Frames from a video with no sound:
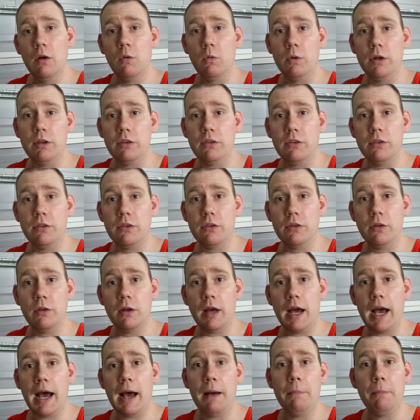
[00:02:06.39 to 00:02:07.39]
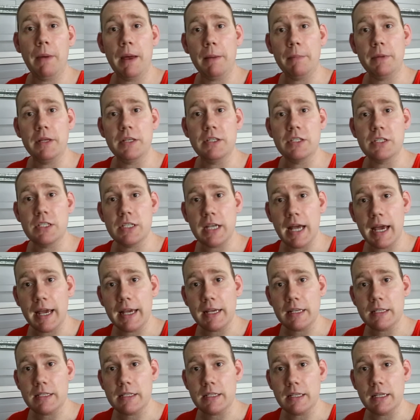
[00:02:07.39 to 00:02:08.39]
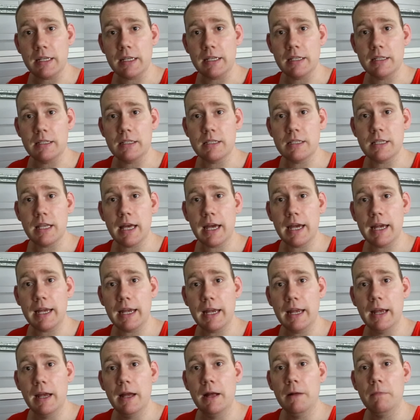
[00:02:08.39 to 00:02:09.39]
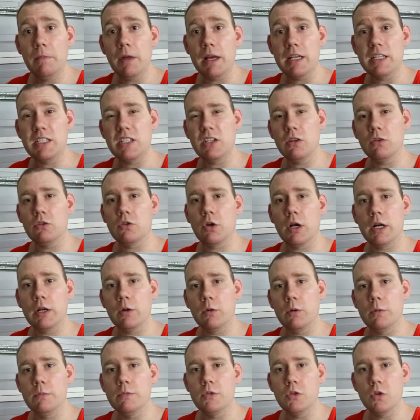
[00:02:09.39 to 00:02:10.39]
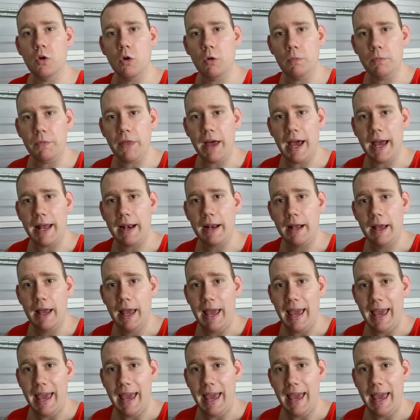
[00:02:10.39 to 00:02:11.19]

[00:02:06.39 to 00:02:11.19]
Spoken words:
with baby snakes is they are still trying to absorb that